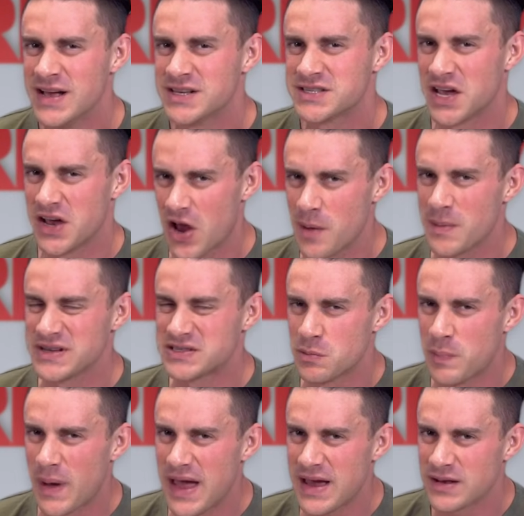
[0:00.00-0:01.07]
so you don't miss a
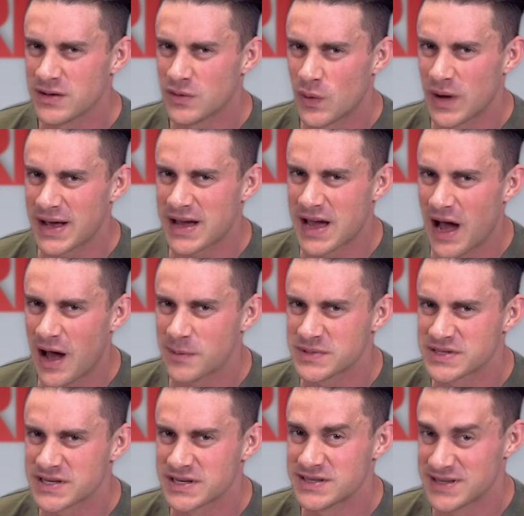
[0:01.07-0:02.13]
beat when it
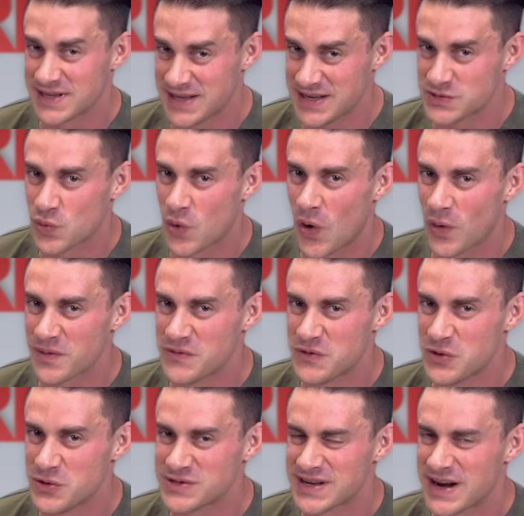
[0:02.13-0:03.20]
comes to these raw
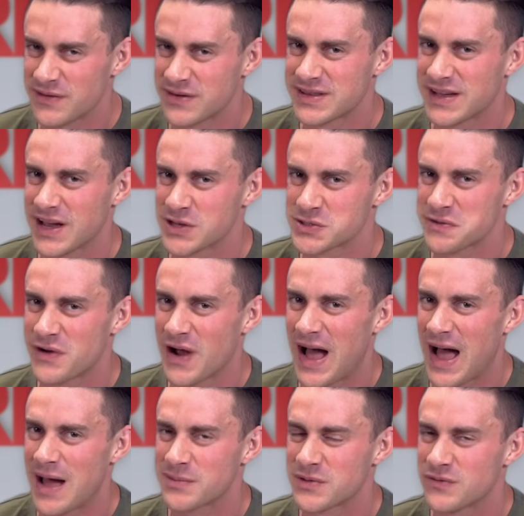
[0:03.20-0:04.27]
reviews and everything else we've got
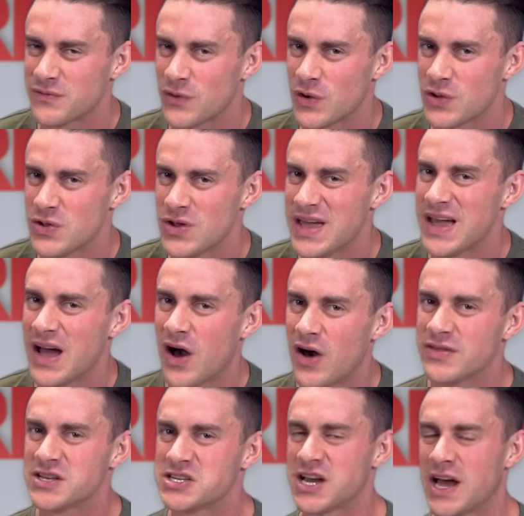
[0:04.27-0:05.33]
happening for you here
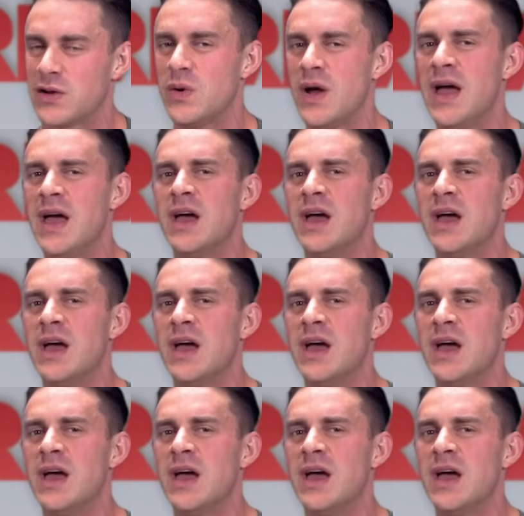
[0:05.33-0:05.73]
on the channel.